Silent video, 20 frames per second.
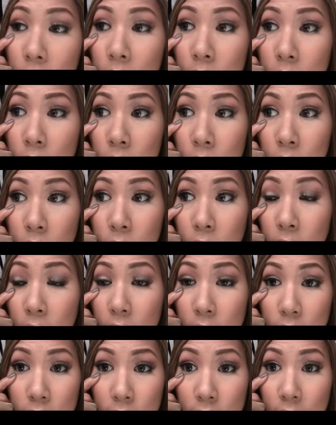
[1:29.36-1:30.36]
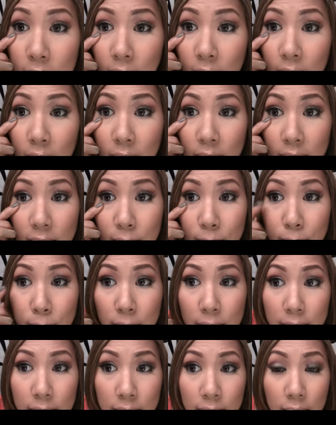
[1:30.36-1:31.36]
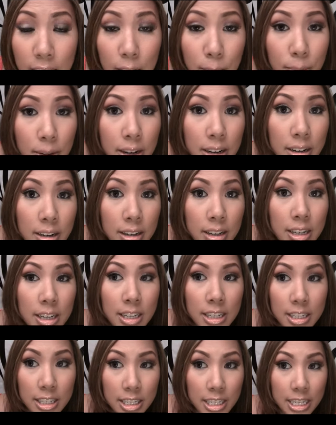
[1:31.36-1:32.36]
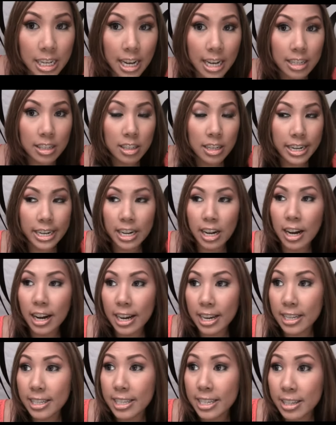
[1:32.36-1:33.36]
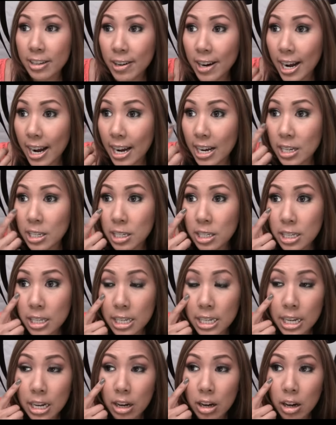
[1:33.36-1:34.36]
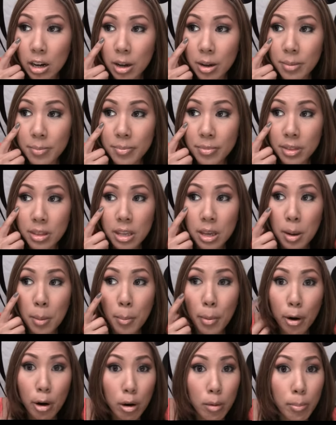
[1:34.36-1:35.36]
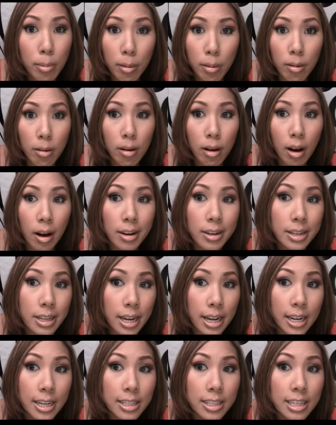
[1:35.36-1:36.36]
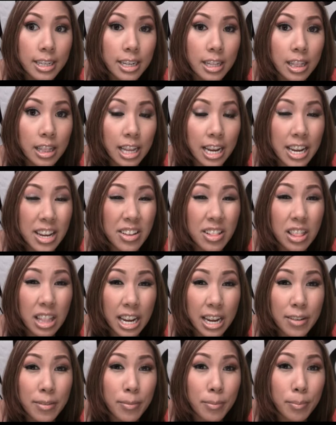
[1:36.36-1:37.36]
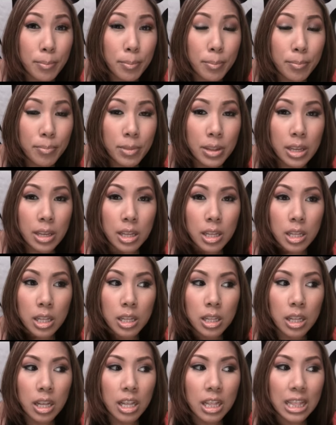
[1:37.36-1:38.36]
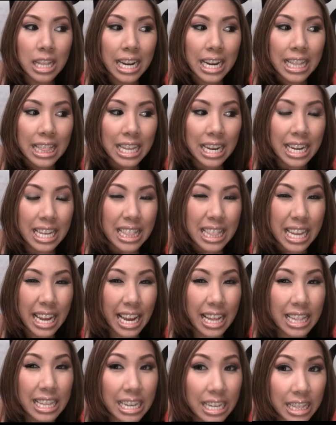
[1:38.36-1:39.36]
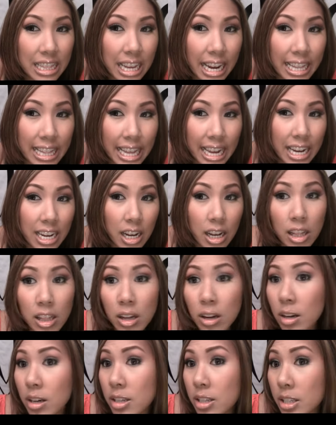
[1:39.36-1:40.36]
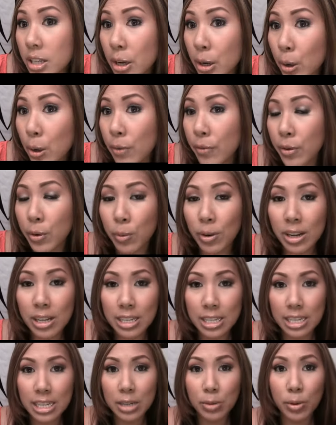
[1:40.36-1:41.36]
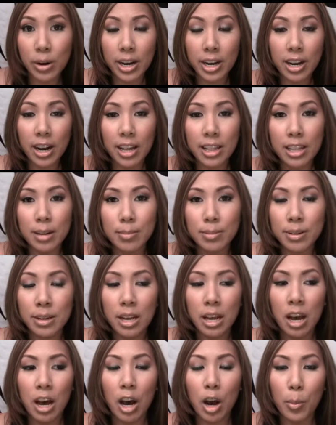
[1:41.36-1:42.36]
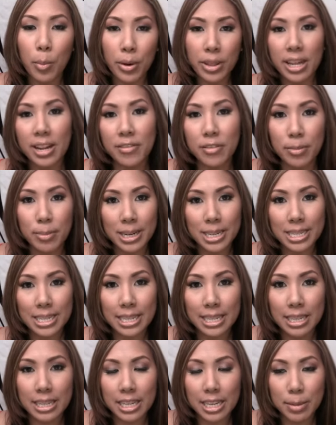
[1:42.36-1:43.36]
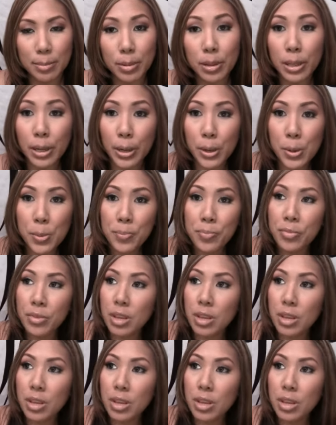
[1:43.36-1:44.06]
I don't know if you can see to kind of just mix it up and she has light eyes. These are actually um, purple contacts, like a light, light, a light, light lilac, color. So if you want to see where I got them, I'll put that information in the link below.